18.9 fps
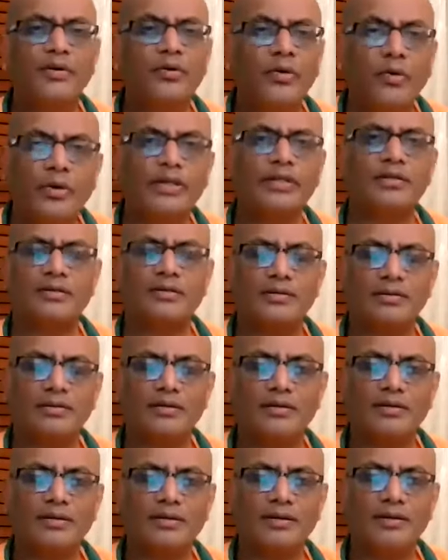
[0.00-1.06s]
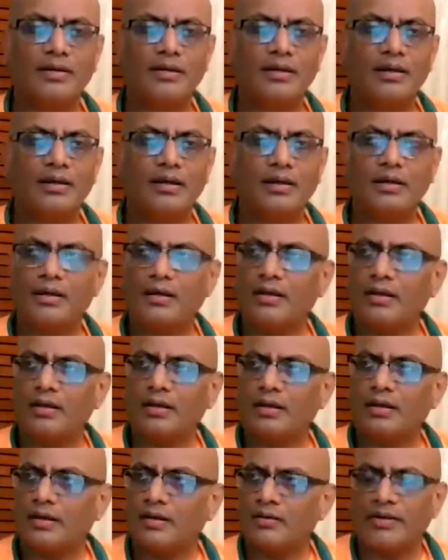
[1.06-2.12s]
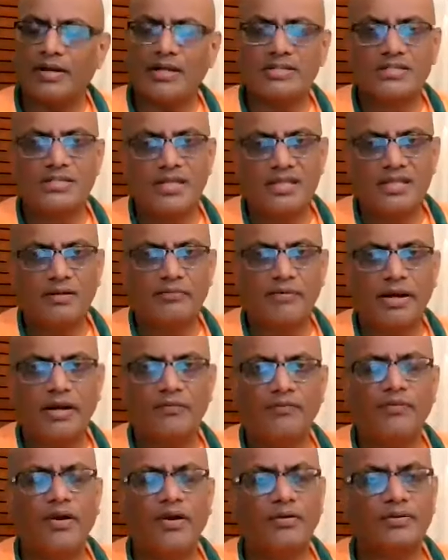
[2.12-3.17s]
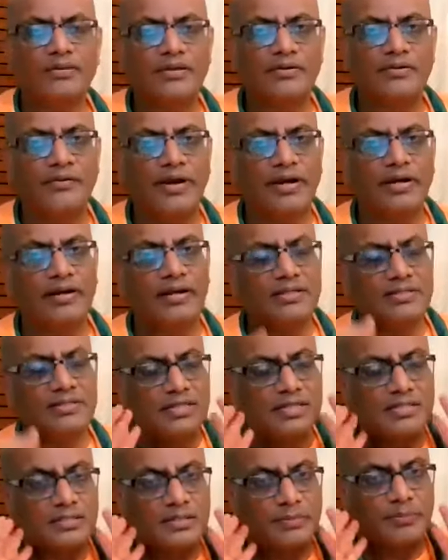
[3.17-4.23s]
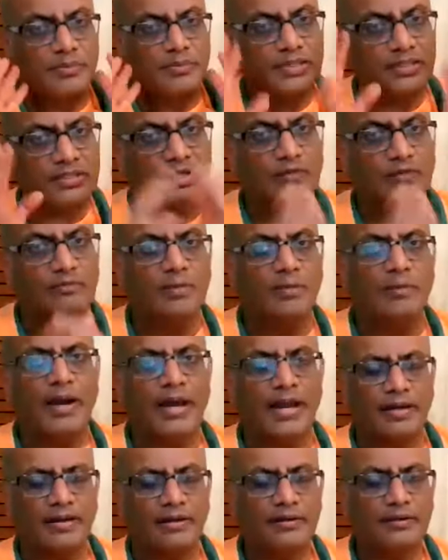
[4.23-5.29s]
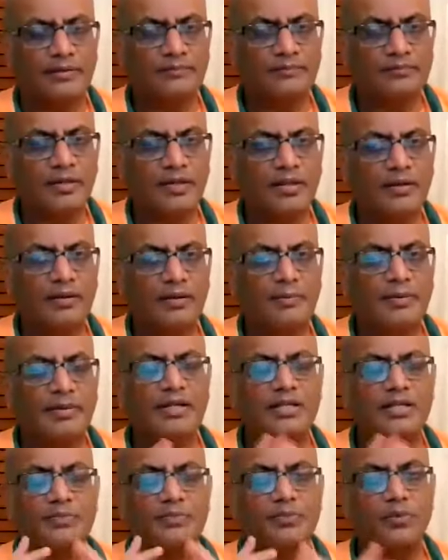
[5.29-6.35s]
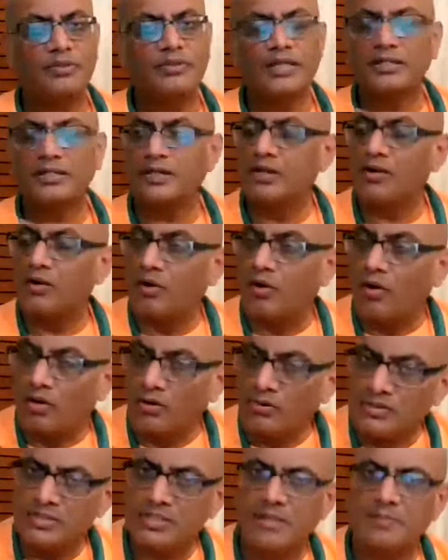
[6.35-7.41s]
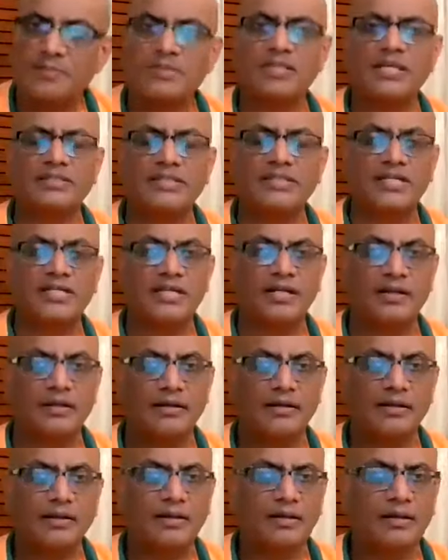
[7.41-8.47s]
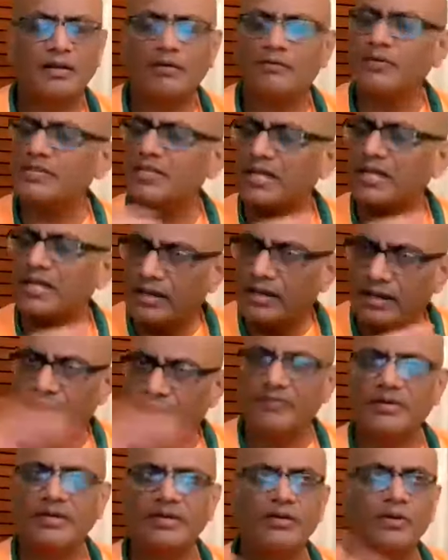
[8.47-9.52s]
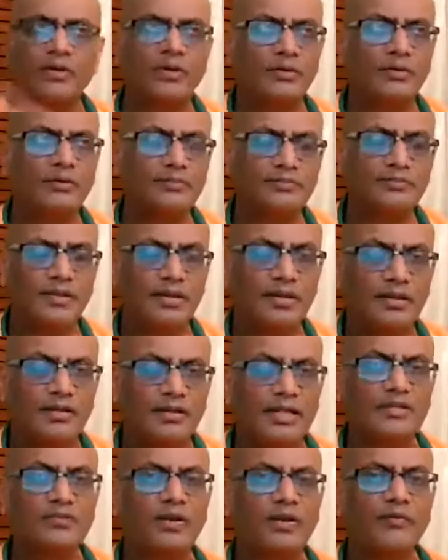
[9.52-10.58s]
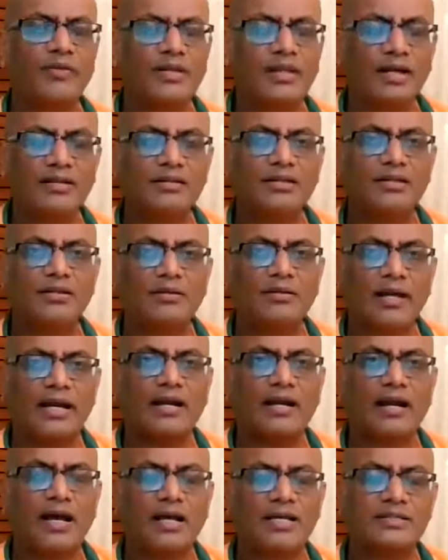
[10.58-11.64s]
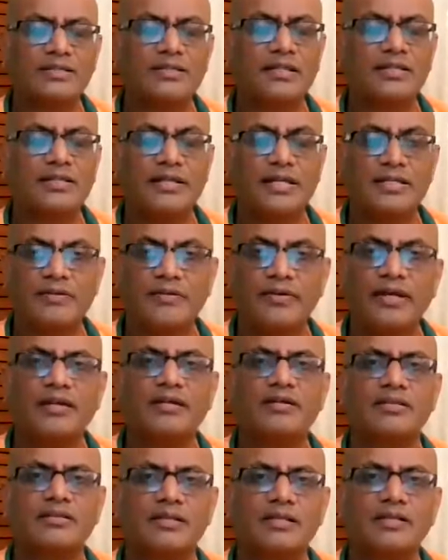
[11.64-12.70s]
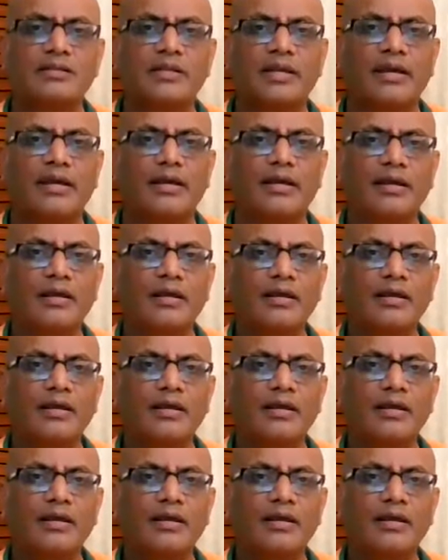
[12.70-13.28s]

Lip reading: know it. When I see the red flower, that redness is the projection of the mind, but it is projecting on some suggestion, which I can never know. That's why Vedanta at last says a very interesting thing.